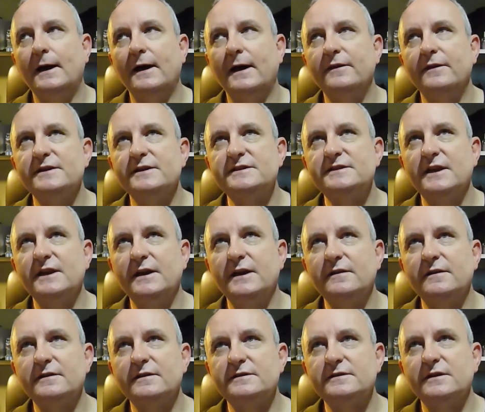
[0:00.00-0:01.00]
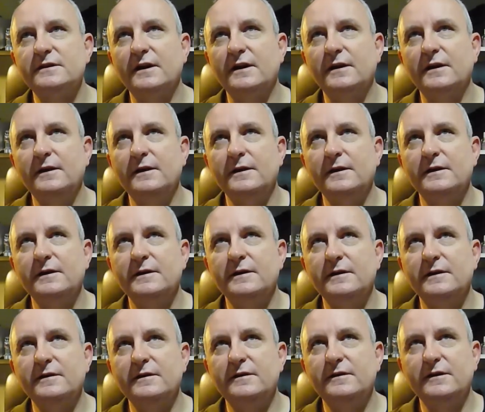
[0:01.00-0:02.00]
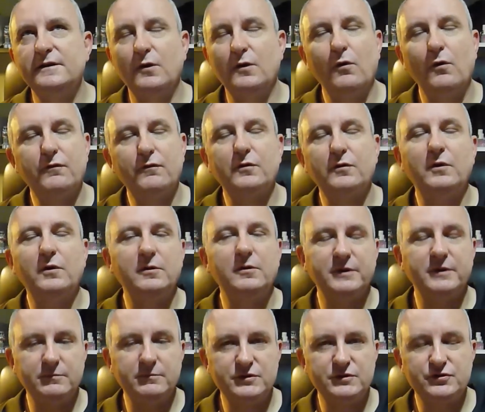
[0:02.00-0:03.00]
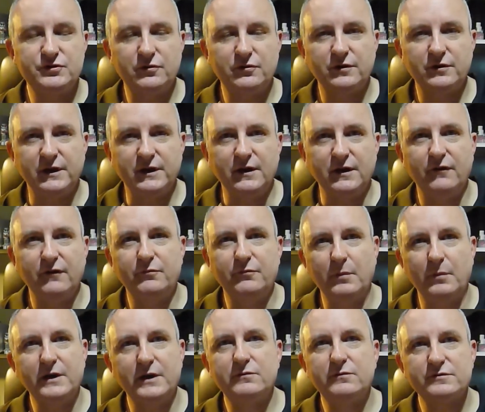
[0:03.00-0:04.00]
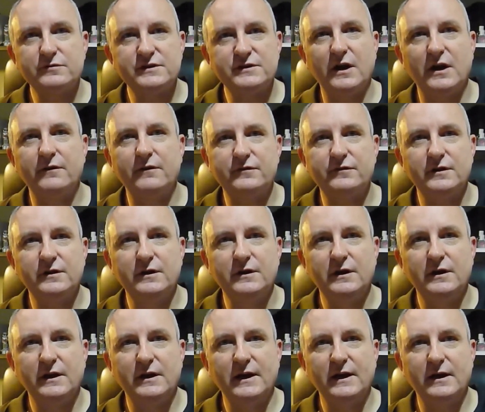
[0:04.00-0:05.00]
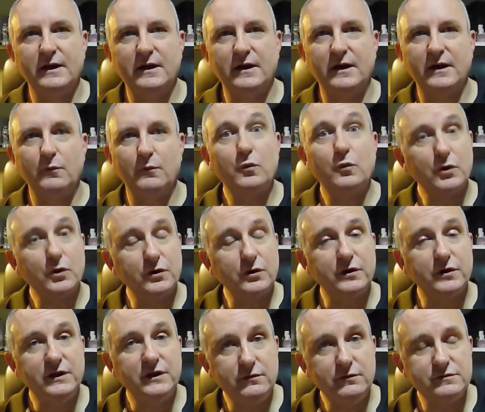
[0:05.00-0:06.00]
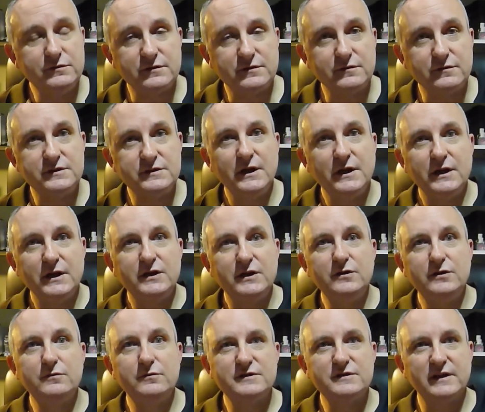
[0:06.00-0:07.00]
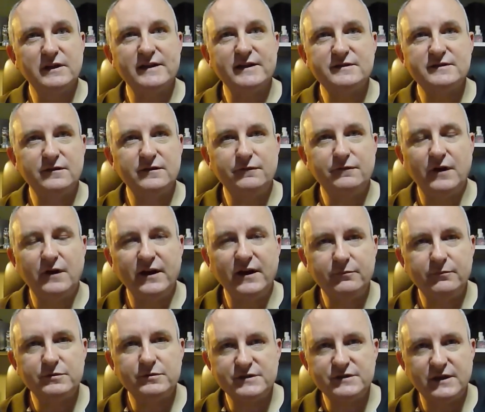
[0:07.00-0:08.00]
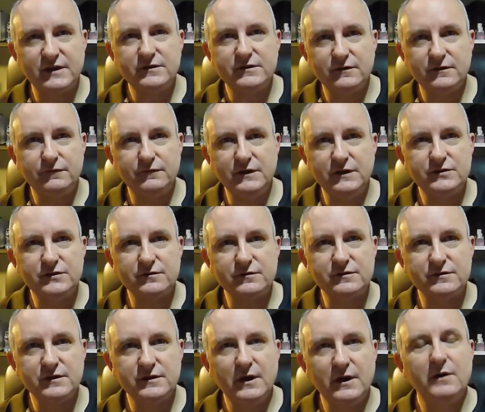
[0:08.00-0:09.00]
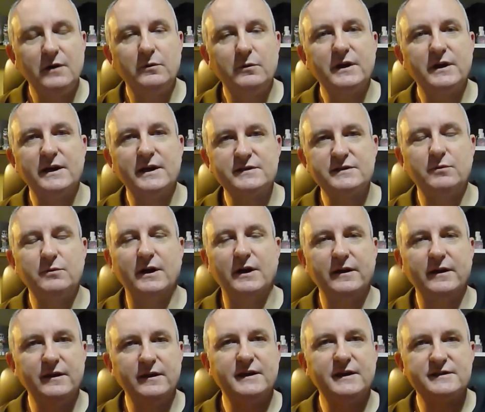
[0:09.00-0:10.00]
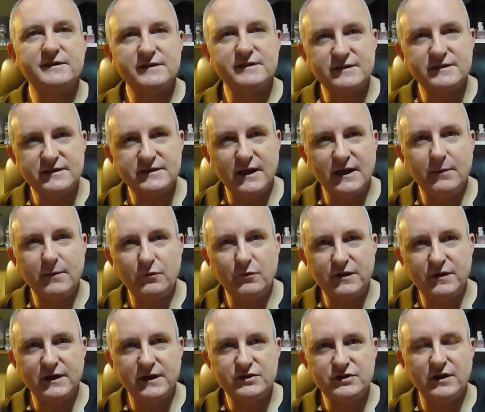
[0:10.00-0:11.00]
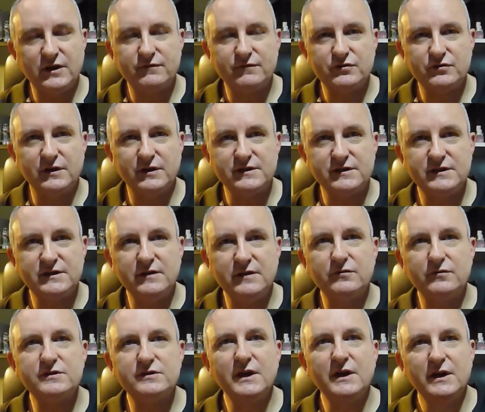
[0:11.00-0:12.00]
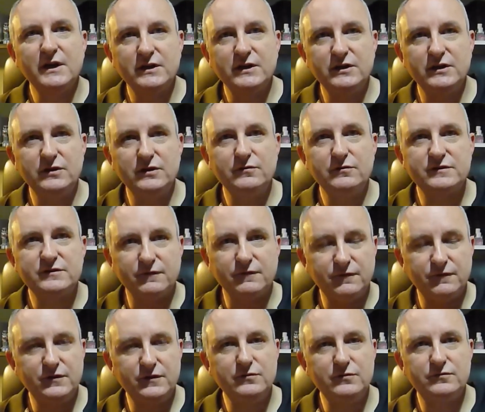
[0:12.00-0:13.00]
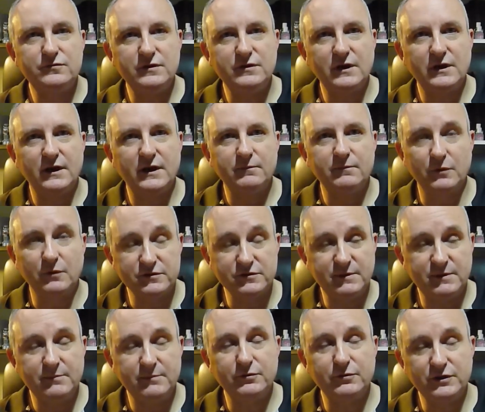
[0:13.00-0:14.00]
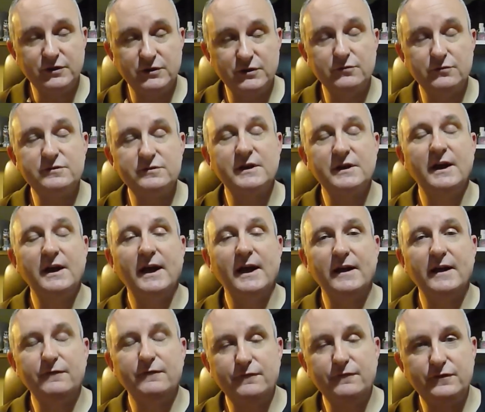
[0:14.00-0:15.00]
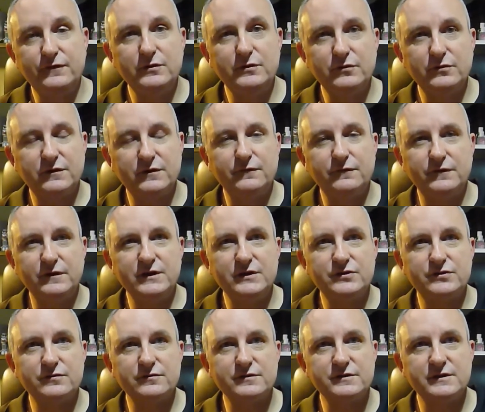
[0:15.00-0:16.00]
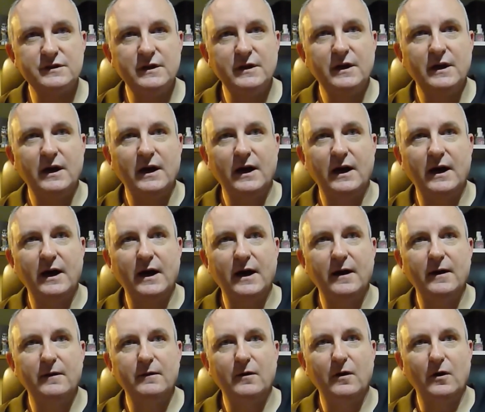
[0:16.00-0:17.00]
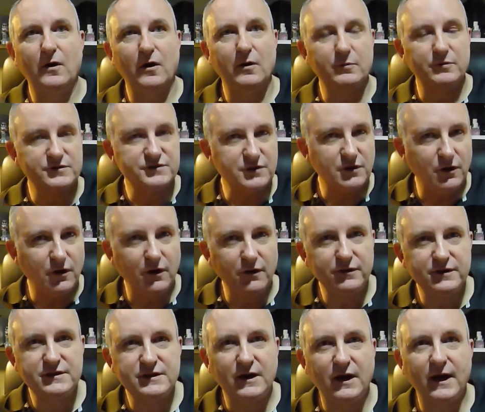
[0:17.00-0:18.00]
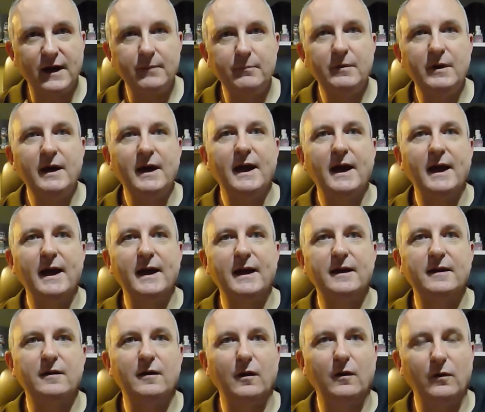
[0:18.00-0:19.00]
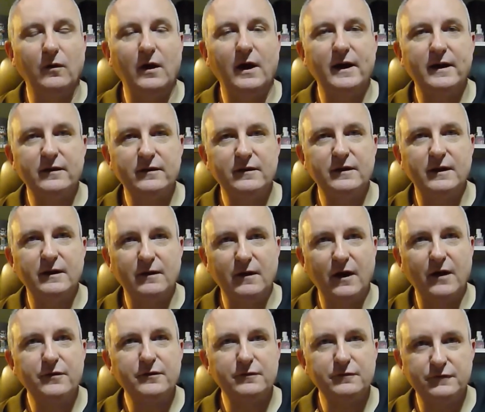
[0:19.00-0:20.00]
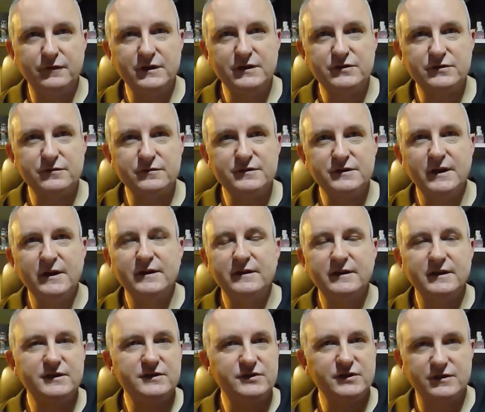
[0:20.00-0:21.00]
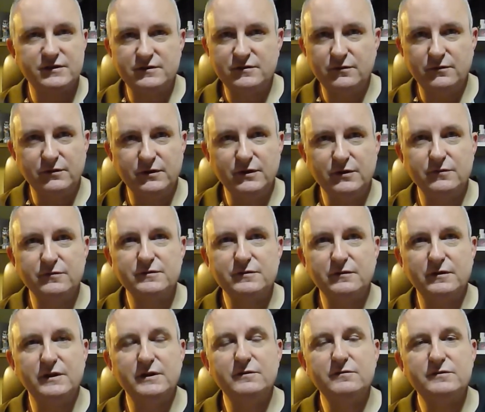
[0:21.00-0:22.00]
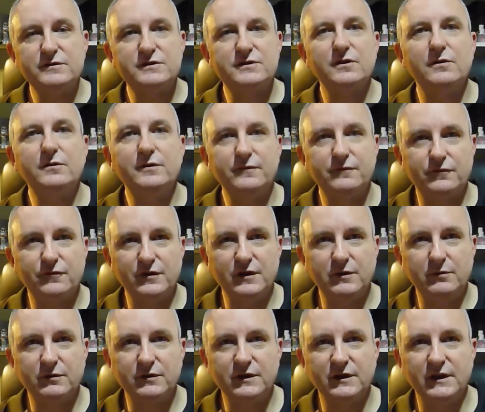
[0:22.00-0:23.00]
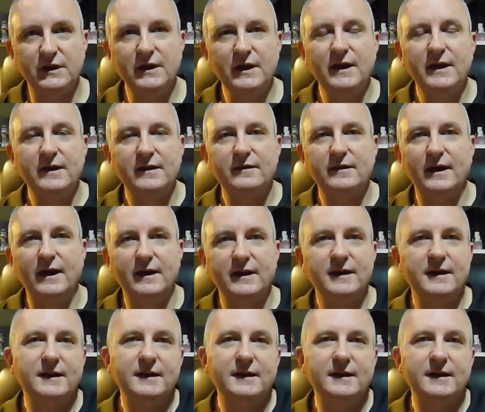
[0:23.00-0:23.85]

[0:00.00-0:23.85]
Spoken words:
They say that the overwhelming majority of Microsoft Word users use less than 5% of the features. Well, guess what? I think it's the same with HF transceivers. You use a few, most people use a few of the features almost all the time, and a lot of the other features they just don't use, or they use so infrequently that